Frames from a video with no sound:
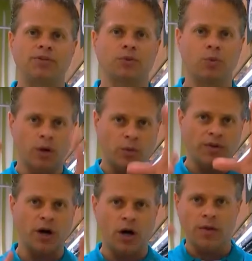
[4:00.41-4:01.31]
to work
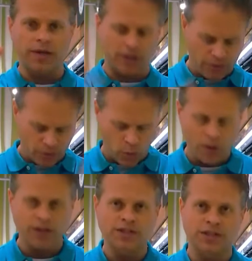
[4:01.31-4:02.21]
with all the other
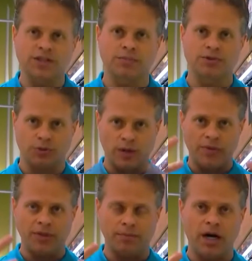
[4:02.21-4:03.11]
organ systems
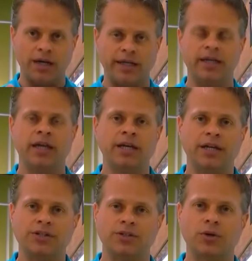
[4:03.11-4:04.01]
throughout the body,
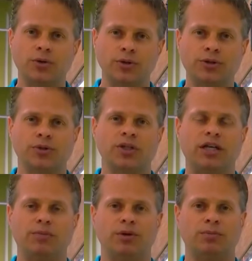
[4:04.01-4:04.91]
it's so crucial to
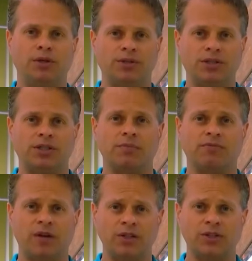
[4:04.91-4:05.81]
keep your immune system
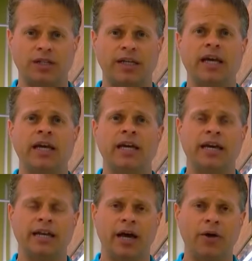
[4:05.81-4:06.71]
functioning
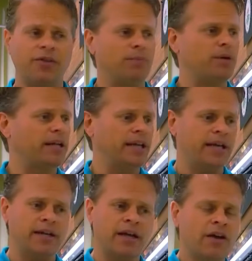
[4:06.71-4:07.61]
and healthy. But
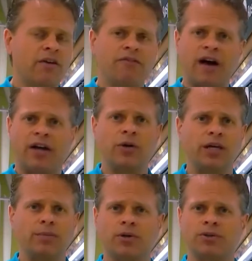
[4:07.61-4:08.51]
again,
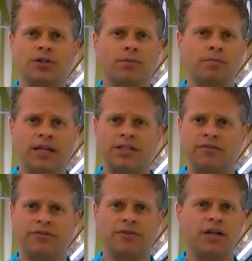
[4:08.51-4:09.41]
phytochemicals are
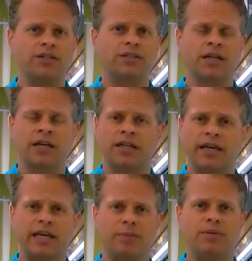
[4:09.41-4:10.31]
amazing for us.
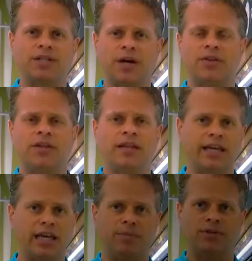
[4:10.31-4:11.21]
They keep us healthy, they
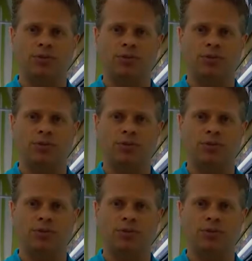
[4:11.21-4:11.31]
keep us